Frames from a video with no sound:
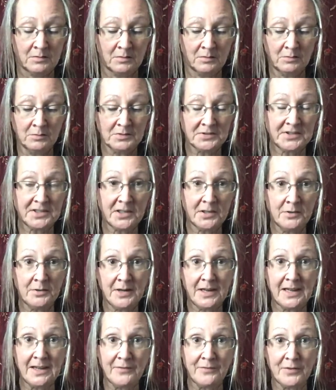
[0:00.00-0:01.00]
Also,
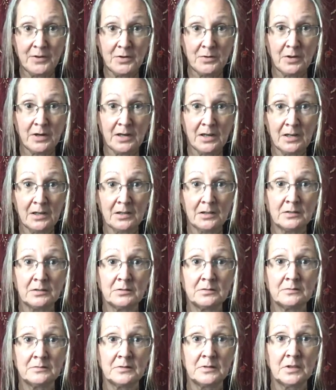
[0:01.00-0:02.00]
if you are
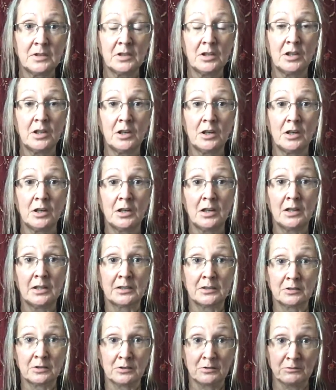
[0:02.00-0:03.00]
a
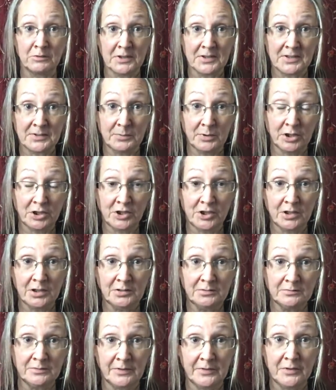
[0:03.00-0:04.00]
cross-watcher,
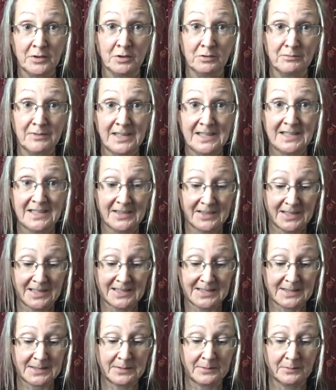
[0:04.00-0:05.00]
if you're reading
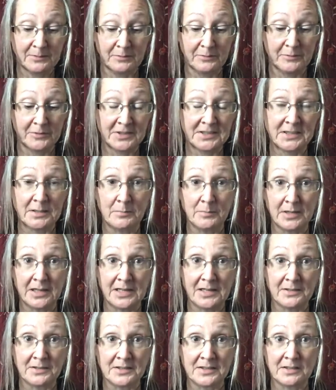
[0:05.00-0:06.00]
this for somebody
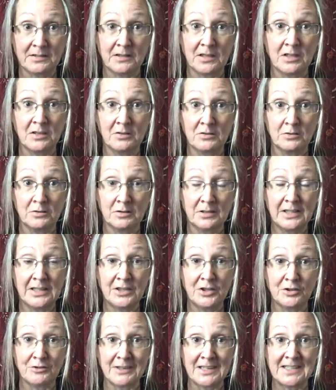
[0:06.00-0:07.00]
else that you're
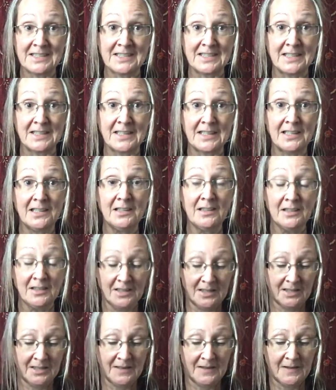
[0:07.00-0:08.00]
interested in,
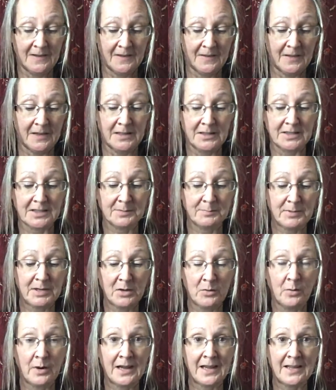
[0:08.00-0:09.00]
then just be
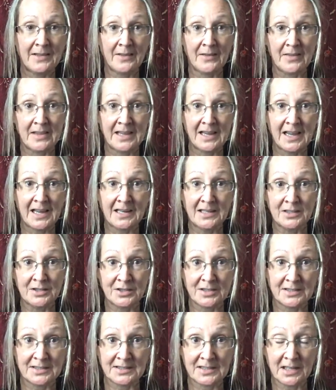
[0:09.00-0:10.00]
aware that the
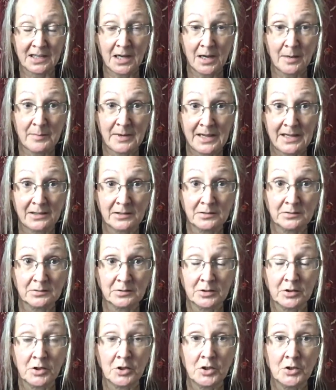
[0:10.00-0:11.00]
energies that come out
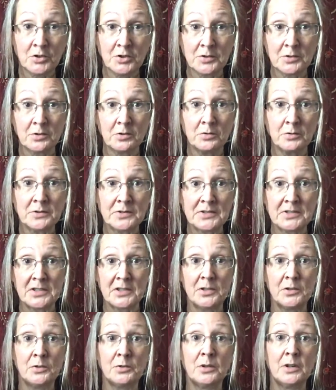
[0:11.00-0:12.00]
could
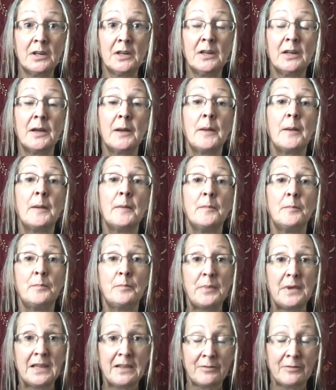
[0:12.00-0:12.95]
also be